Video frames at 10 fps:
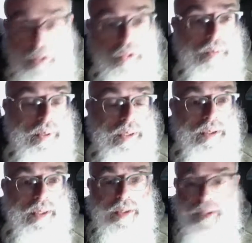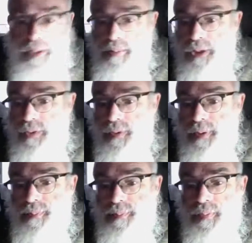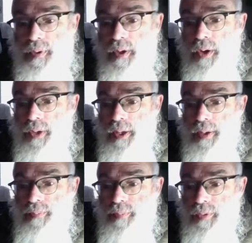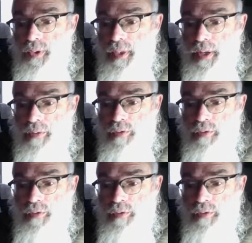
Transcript: will be discussing a mitzvah. Okay, good day, everyone.